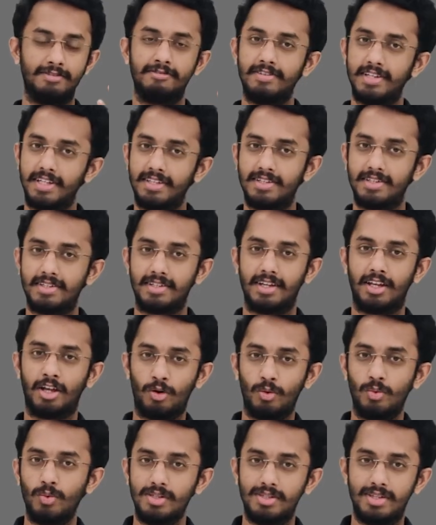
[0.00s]
fixed
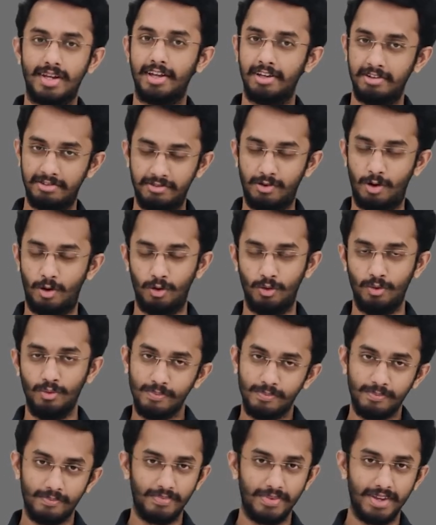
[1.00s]
rules that I
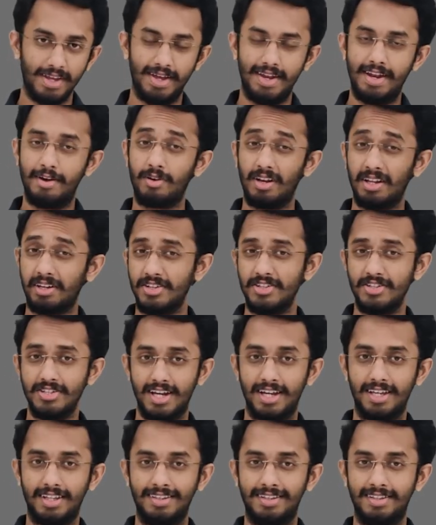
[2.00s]
follow, and I would like to
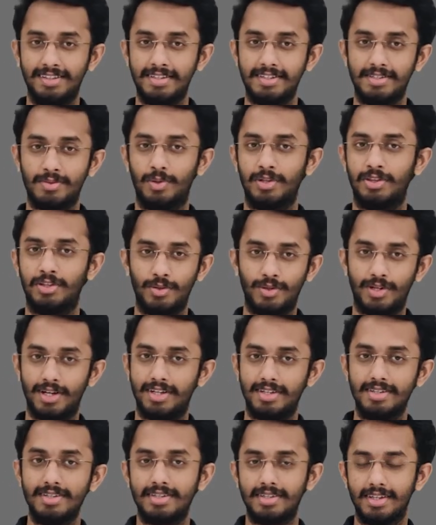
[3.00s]
share this with you
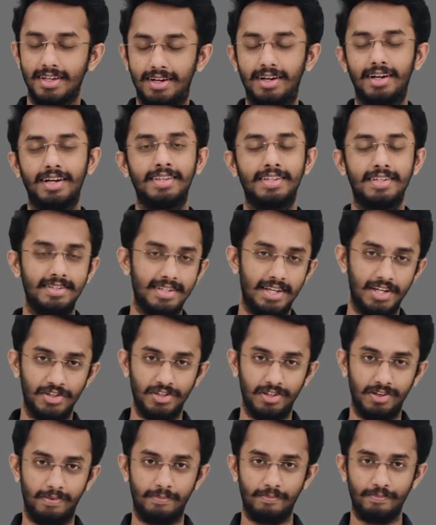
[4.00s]
guys in this
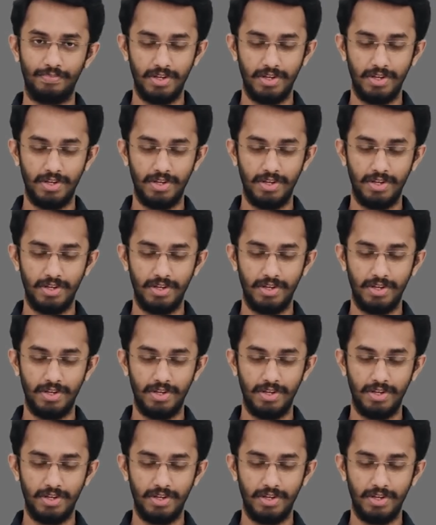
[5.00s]
session.